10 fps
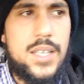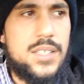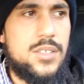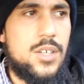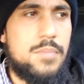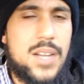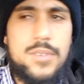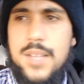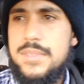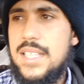And, you know, by
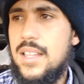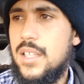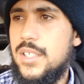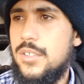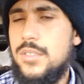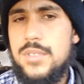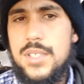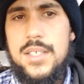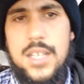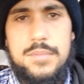what I'm telling you, you
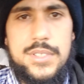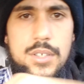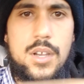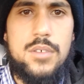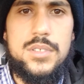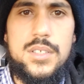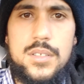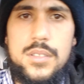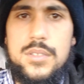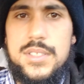can come to your own
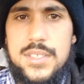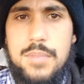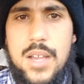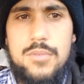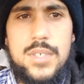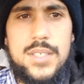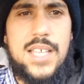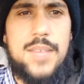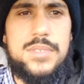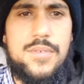conclusions about what
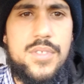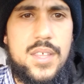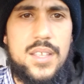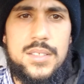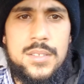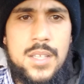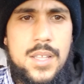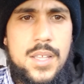types of things